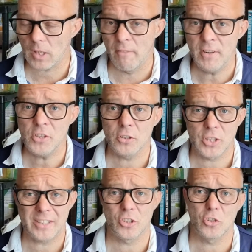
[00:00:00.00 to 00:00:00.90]

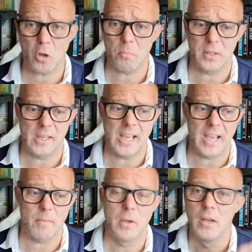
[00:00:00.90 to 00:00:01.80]
officials had to stop the
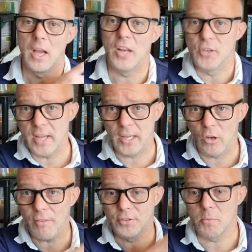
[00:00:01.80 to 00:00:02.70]
game and
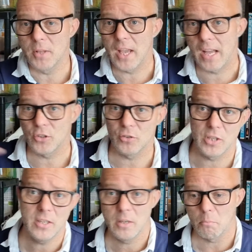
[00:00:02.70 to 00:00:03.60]
take off some of the
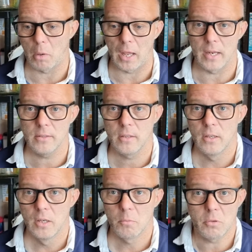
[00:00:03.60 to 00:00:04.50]
Argentinian players
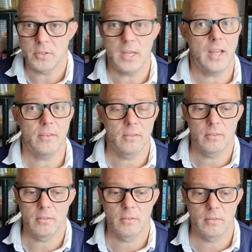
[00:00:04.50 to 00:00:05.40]
because they
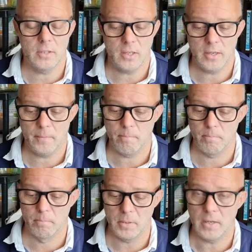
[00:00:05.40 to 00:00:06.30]
hadn't
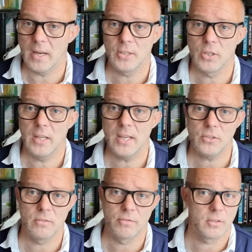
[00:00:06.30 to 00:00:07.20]
been in
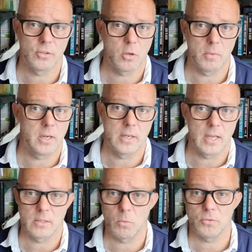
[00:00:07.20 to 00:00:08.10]
isolation for so many
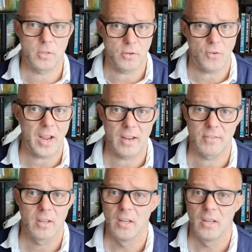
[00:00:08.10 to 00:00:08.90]
days once they'd arrived.